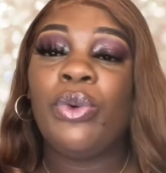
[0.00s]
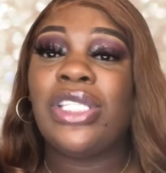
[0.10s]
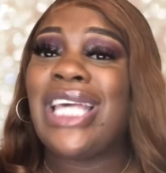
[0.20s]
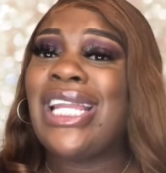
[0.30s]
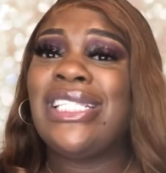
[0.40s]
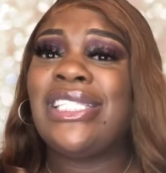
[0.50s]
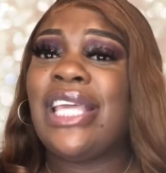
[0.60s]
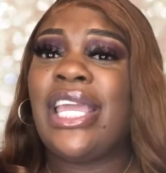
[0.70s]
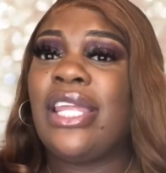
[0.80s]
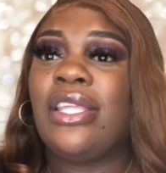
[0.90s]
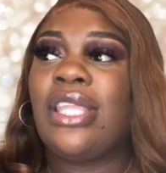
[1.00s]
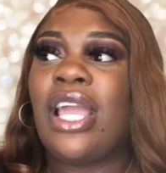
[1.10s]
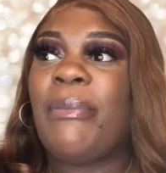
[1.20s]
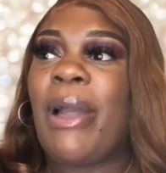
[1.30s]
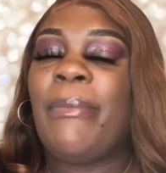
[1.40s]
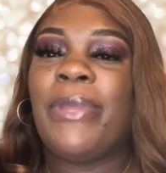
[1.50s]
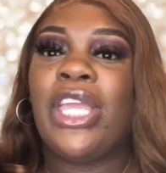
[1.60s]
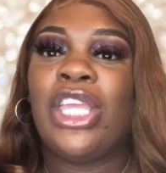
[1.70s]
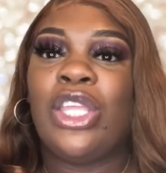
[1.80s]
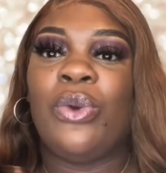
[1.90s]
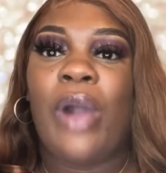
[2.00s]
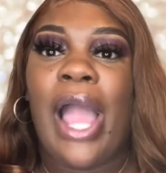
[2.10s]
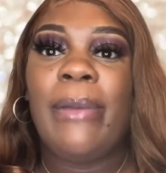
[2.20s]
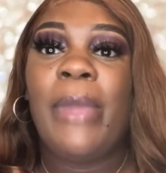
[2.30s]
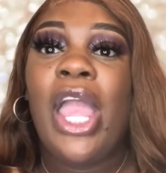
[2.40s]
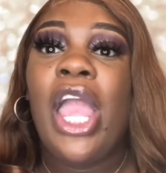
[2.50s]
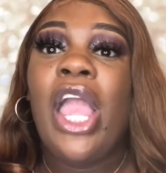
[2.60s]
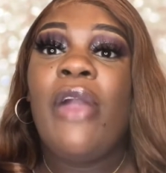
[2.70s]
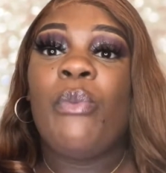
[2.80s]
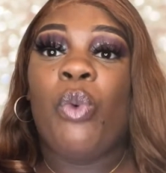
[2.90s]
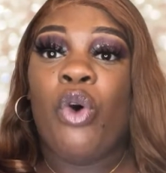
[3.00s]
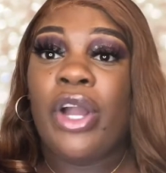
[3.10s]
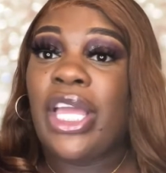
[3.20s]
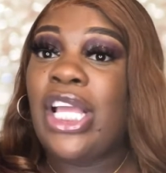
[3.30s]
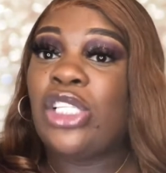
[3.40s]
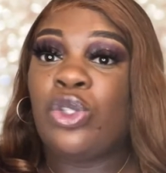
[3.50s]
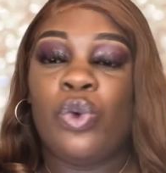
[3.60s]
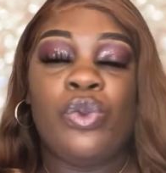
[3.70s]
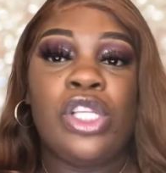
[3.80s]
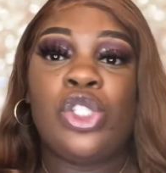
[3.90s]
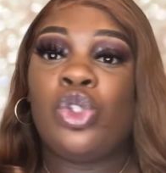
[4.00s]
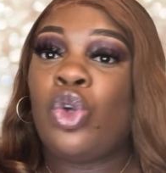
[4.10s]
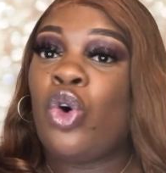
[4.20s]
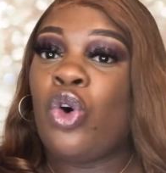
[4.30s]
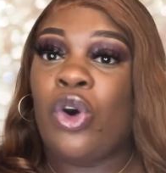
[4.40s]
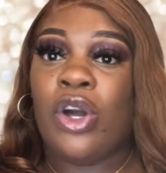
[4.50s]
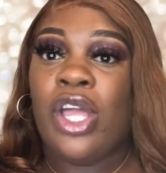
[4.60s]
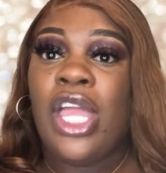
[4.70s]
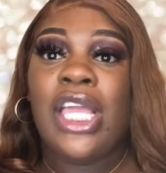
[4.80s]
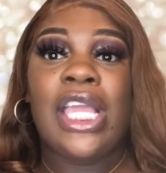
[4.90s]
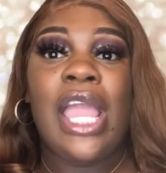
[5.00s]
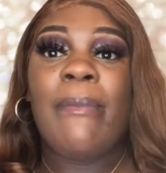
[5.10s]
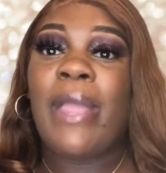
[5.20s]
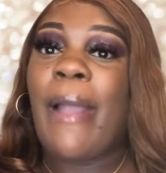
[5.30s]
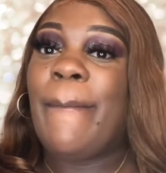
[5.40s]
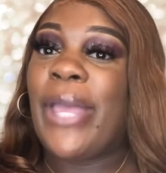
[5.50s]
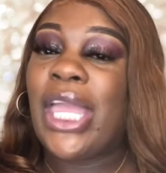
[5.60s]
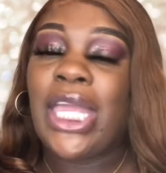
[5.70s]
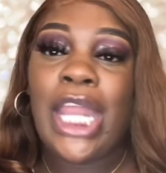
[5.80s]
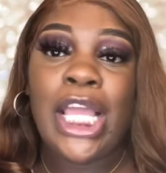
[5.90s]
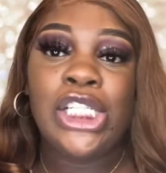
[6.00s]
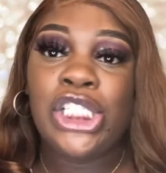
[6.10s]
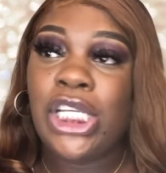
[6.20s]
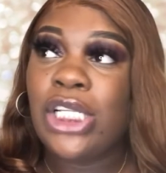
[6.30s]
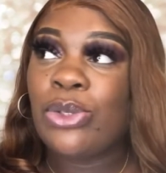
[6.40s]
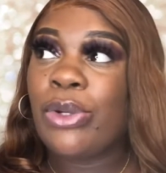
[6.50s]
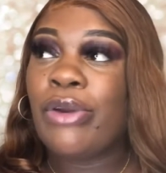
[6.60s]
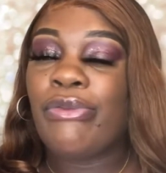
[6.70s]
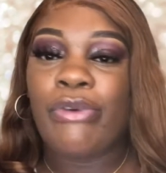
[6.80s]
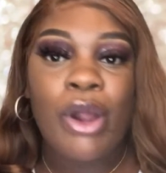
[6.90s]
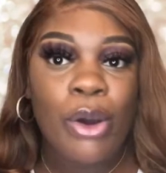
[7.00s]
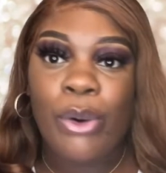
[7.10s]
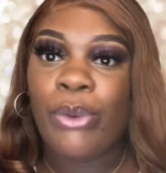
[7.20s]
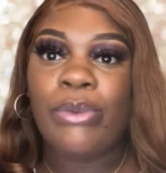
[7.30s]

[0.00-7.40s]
Because I didn't say anything about being cute. I'm walking to the store, getting me a bacon, egg, and cheese on a roll.